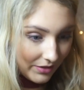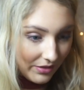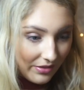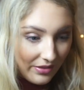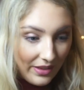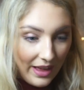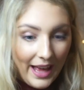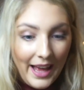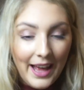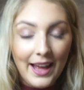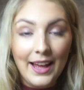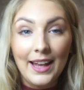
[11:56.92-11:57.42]

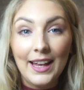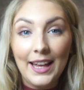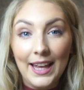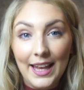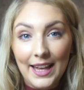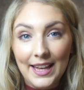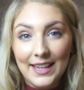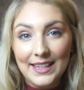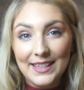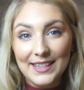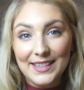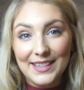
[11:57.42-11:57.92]
that
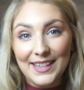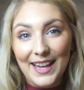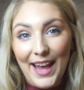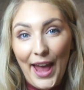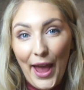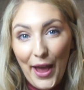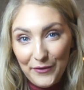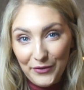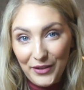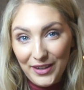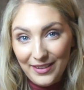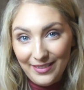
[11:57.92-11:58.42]
is
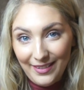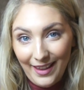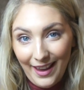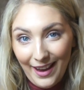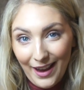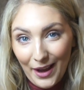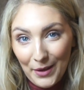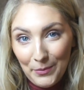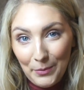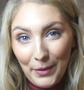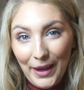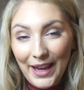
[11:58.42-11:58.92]

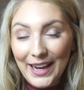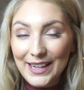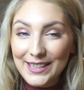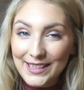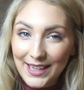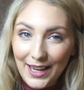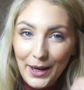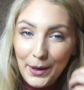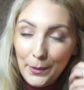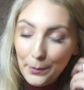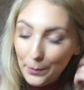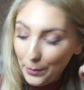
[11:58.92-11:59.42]
everything I picked
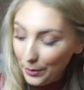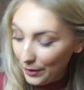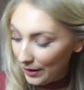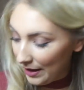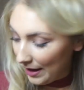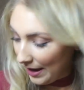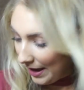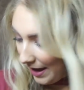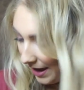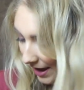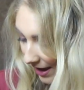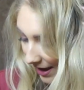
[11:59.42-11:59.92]
up.
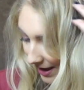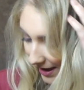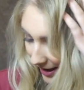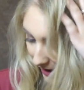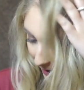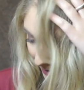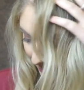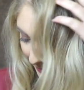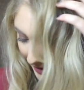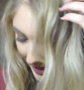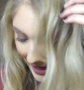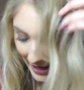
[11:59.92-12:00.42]

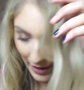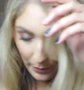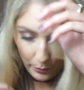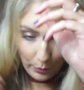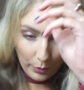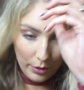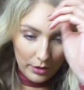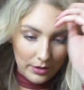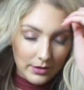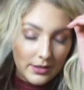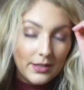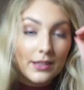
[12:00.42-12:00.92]
It
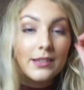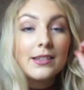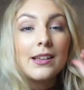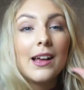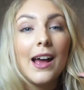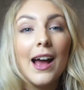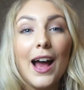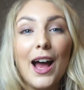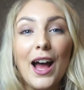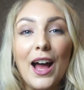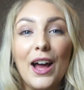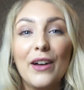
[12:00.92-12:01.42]
was
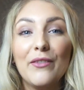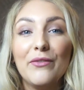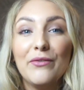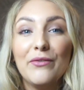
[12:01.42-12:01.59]
a